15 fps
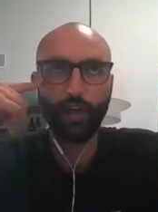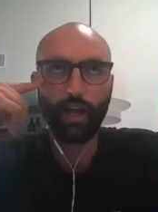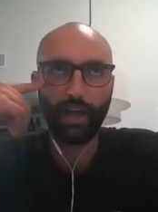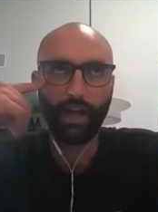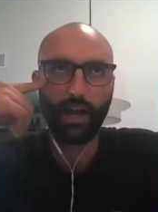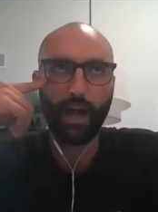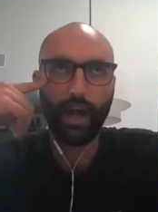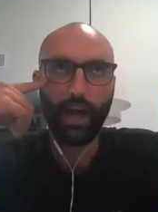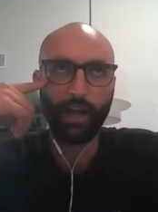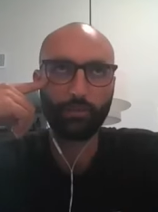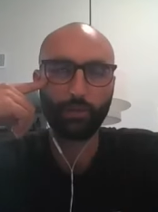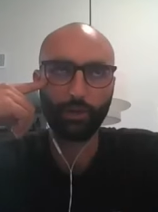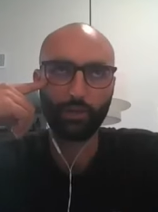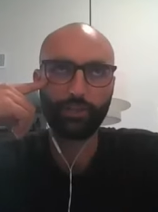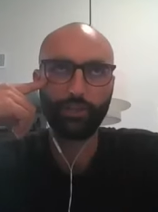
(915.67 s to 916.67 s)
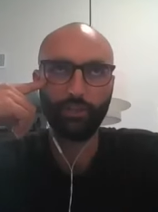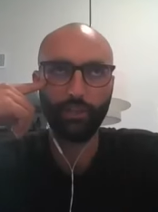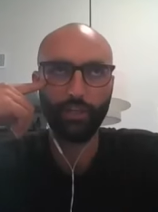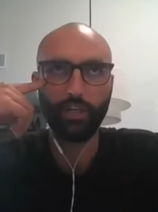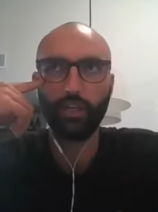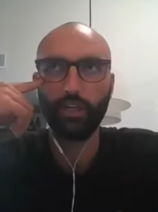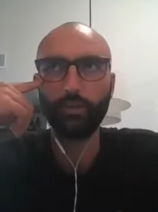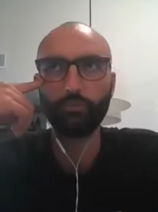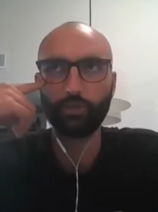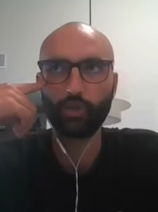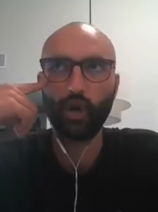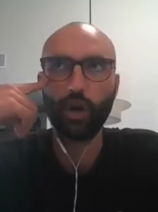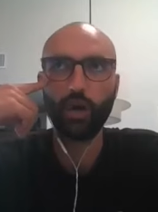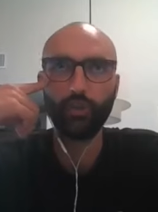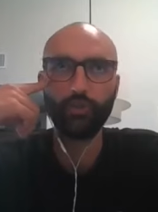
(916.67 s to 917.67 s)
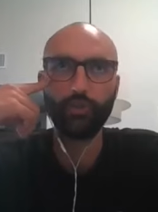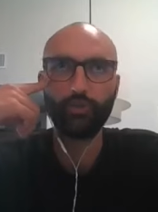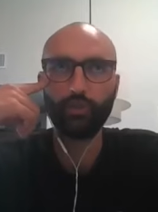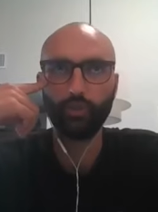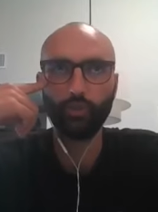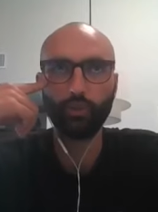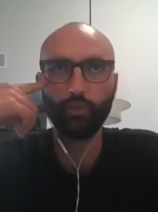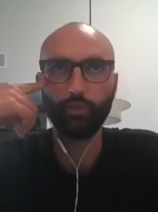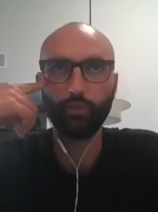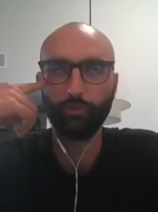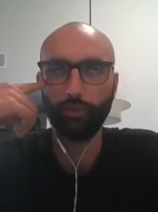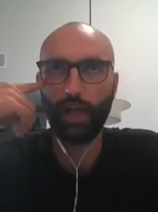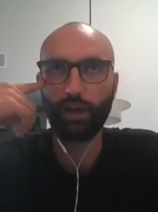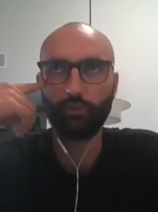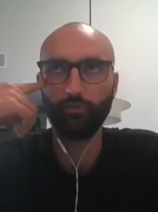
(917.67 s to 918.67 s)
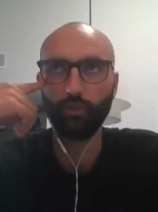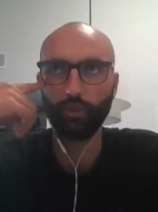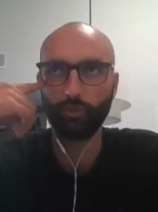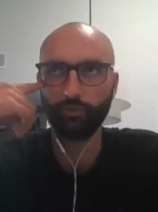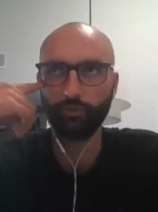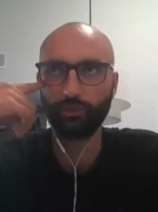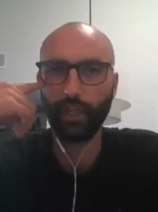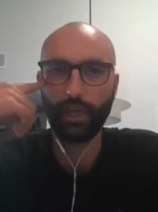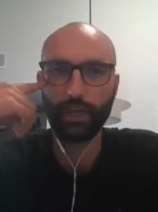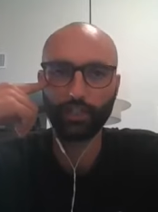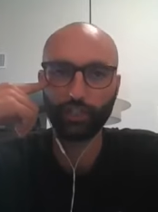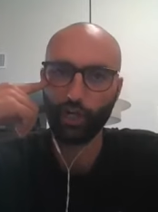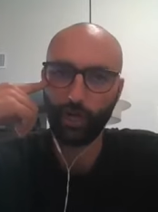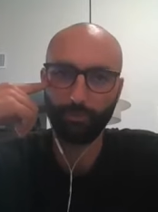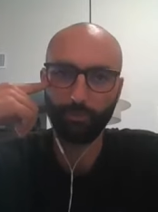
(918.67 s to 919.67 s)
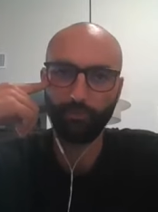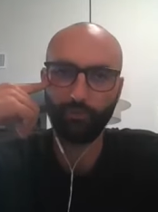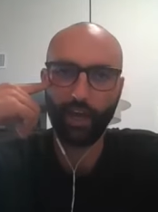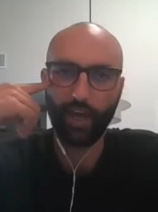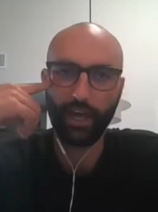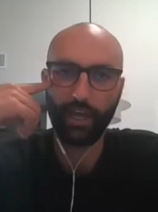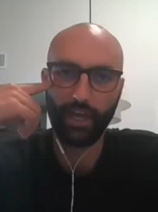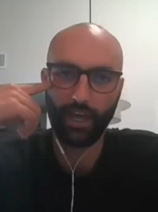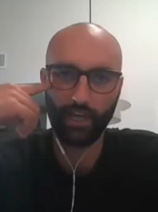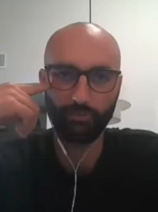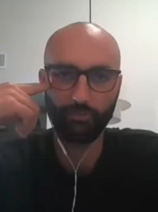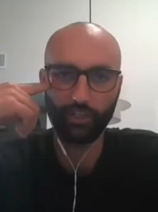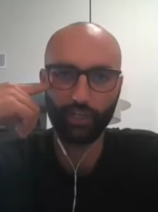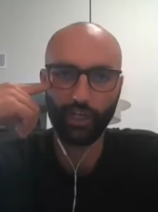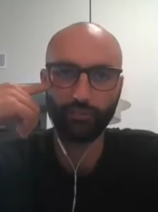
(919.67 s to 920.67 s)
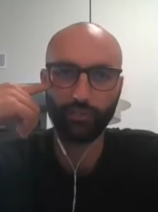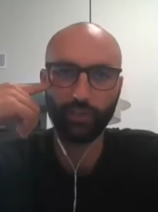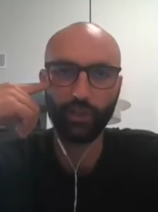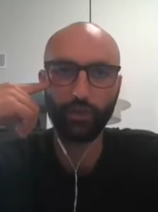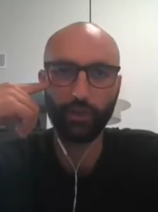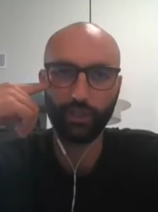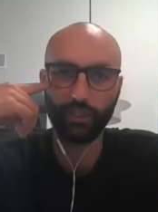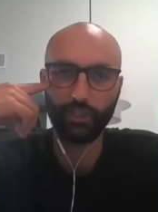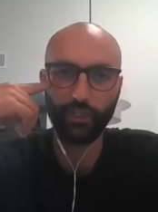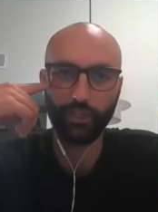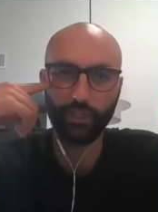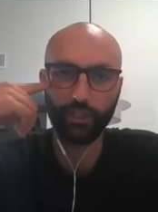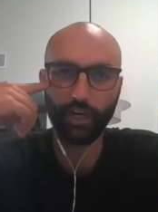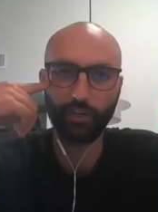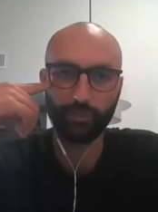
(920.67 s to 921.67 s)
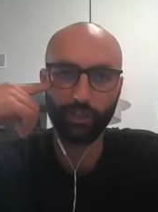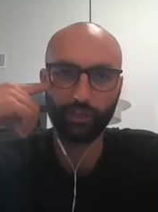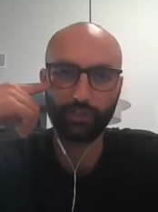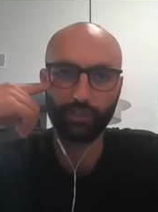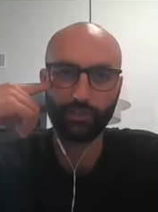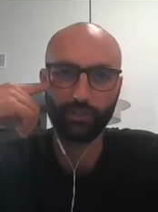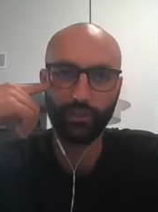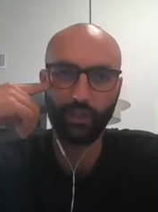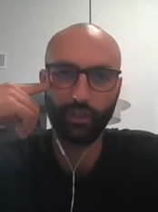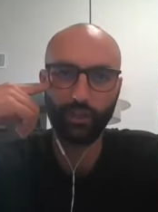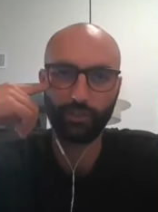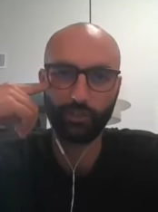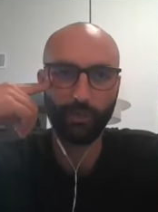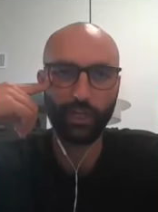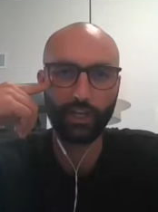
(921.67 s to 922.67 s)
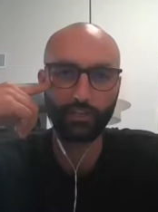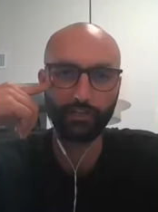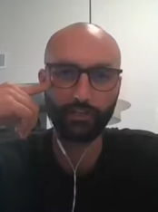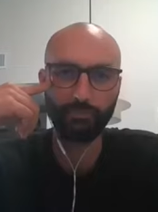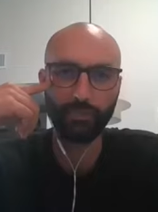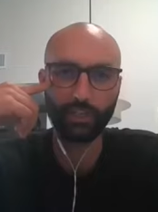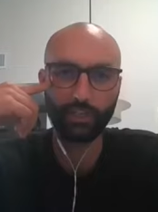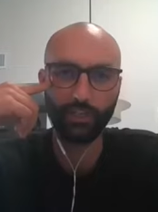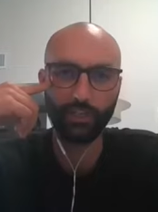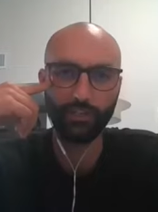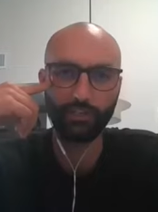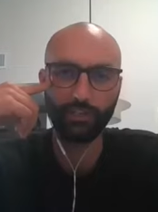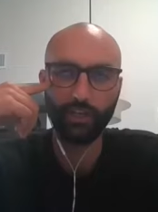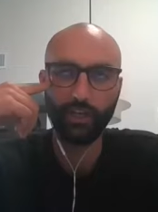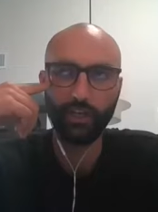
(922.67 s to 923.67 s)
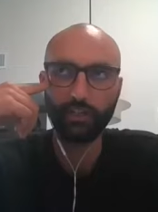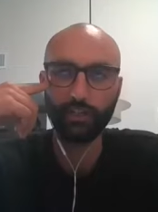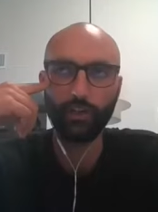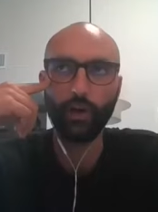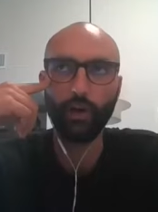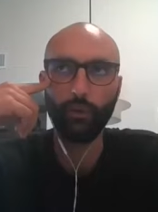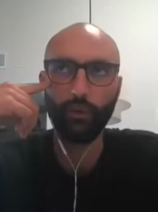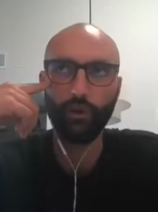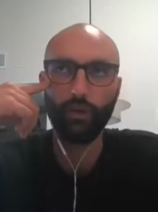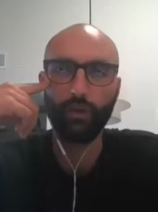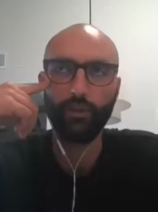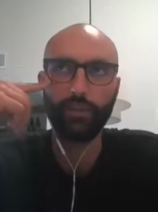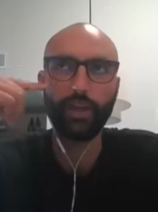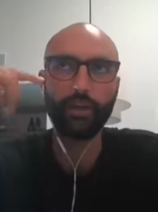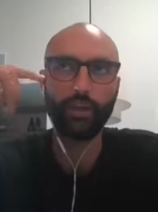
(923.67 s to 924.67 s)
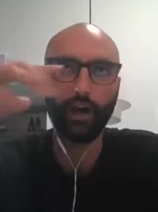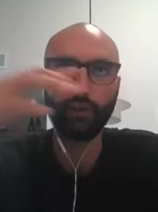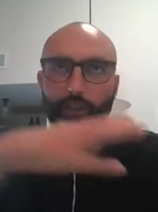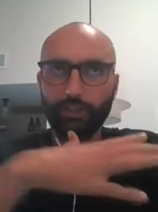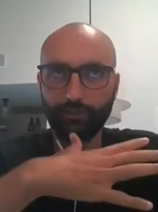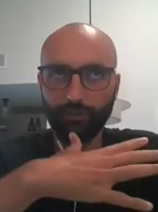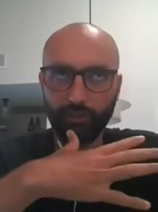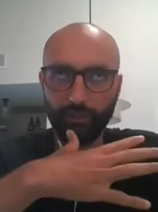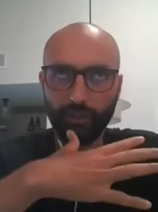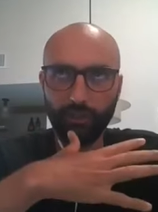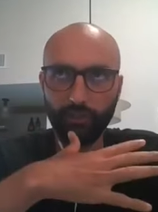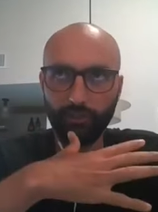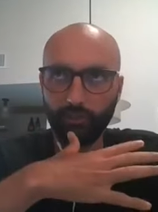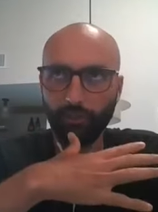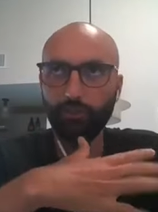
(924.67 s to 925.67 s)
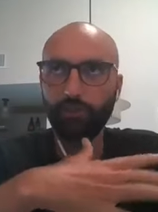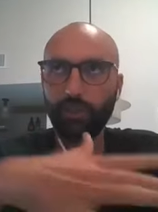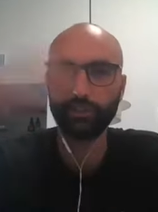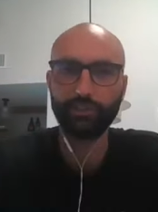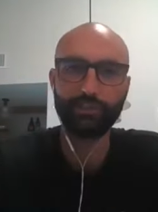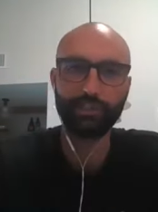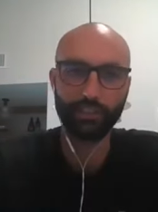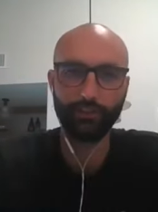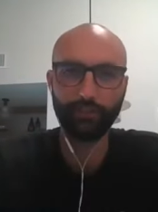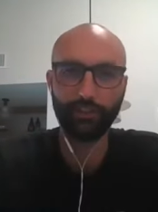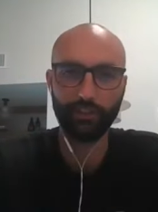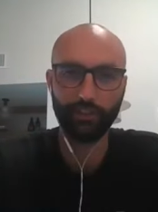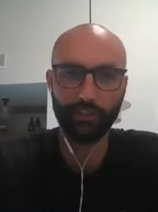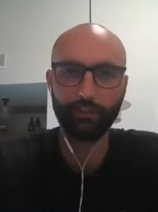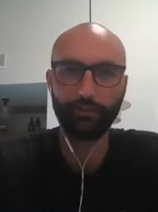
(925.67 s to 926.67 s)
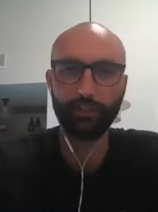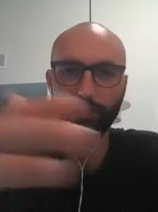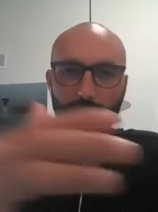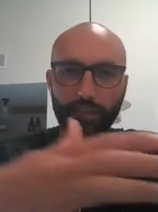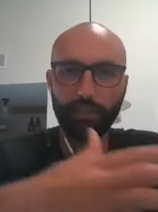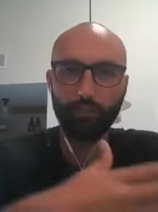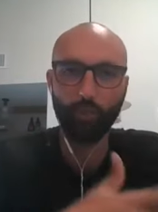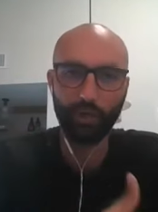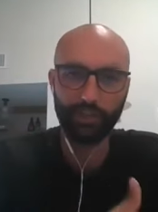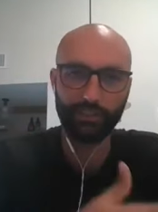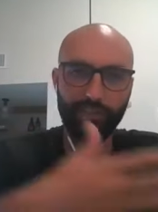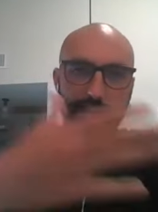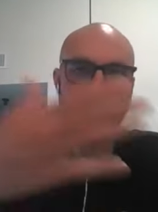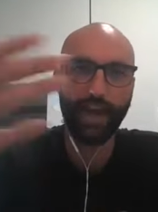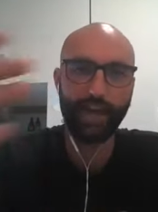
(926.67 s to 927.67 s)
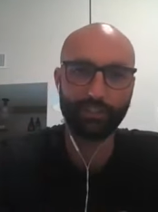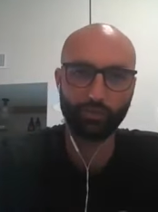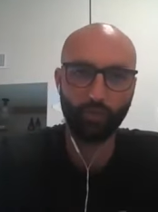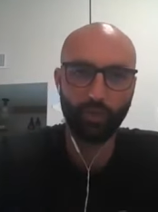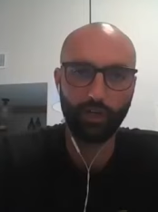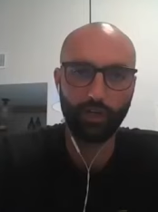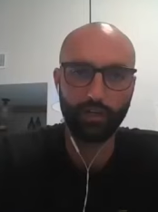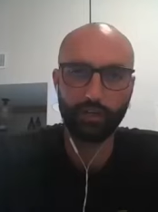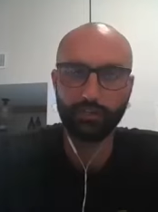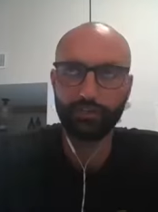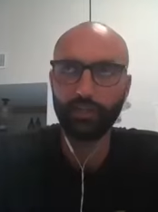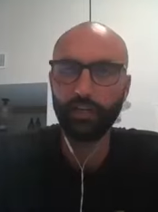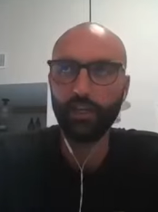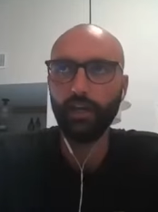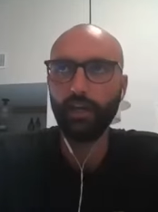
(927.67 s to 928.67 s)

why i personally am drawn to platforms like shopify and magento in the e-commerce space because you know they obviously do things significantly differently one is saas one is